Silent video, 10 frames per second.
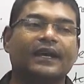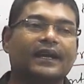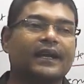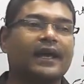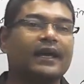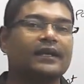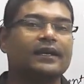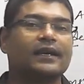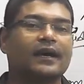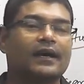
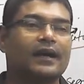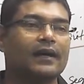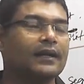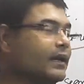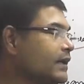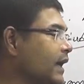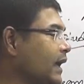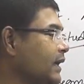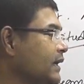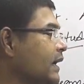In ray,